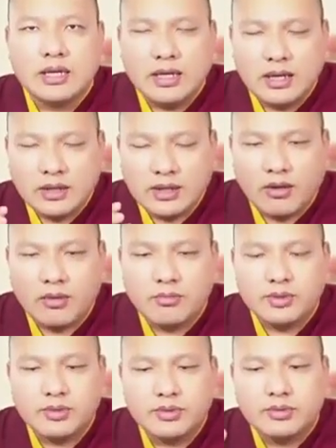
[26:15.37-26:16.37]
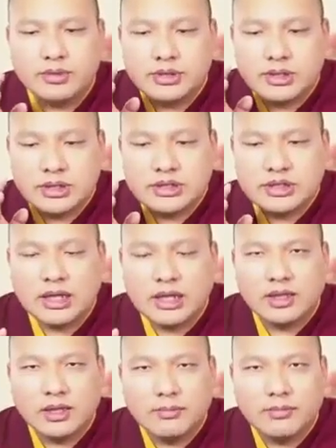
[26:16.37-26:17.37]
so what is the example that Mikyo
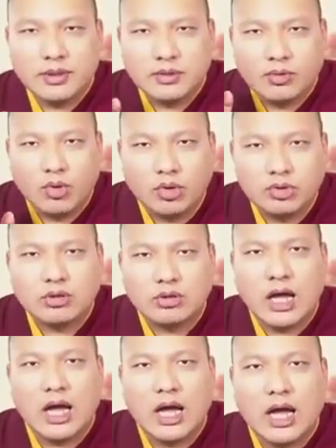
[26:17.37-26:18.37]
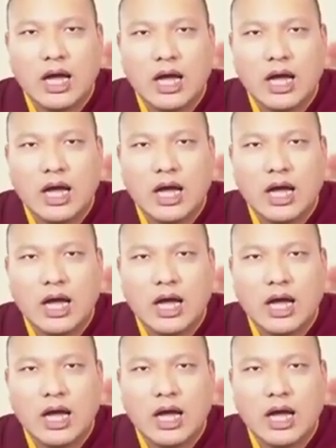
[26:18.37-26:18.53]
Dorje gave about meat?